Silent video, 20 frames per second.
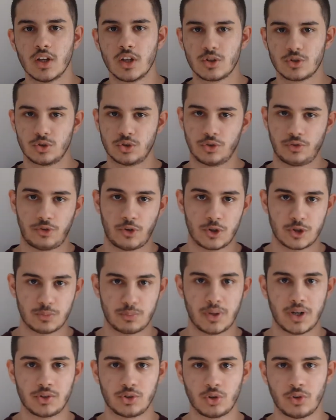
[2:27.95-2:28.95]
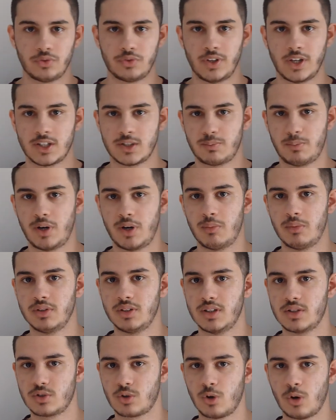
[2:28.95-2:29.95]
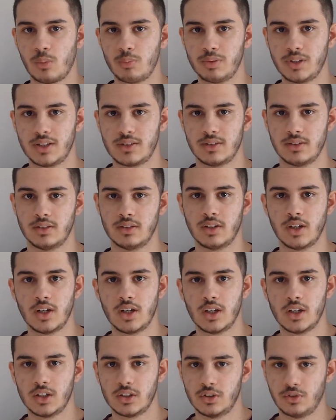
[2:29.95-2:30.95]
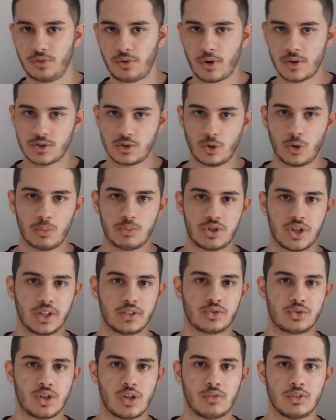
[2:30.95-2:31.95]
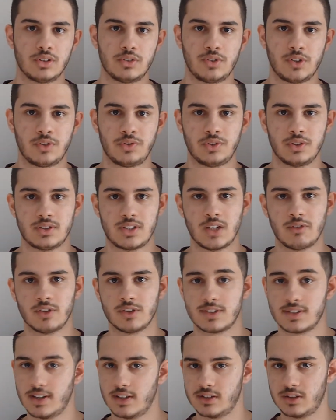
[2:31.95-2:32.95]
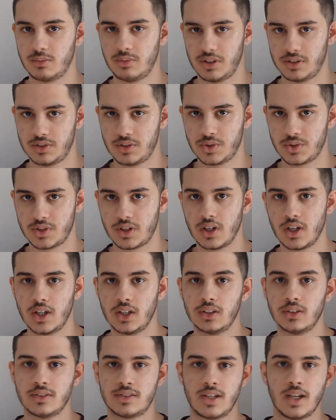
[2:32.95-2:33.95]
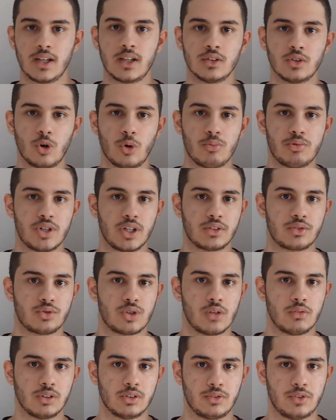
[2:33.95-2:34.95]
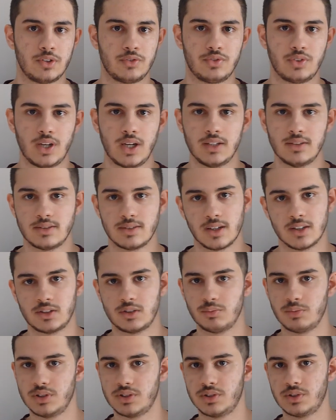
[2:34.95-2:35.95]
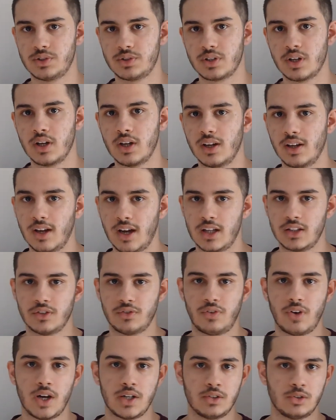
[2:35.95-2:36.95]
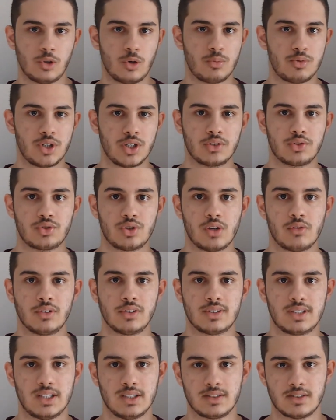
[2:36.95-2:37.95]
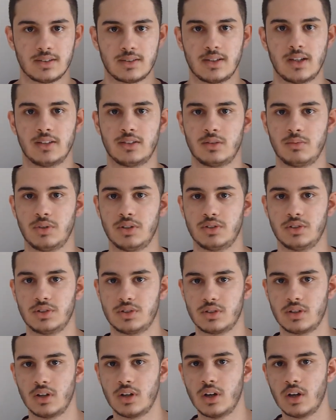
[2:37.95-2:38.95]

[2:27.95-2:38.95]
So the first part of the experiment is completed. The first object traveled 57 centimeters, the second object traveled 58 centimeters, and the final object traveled 60 centimeters.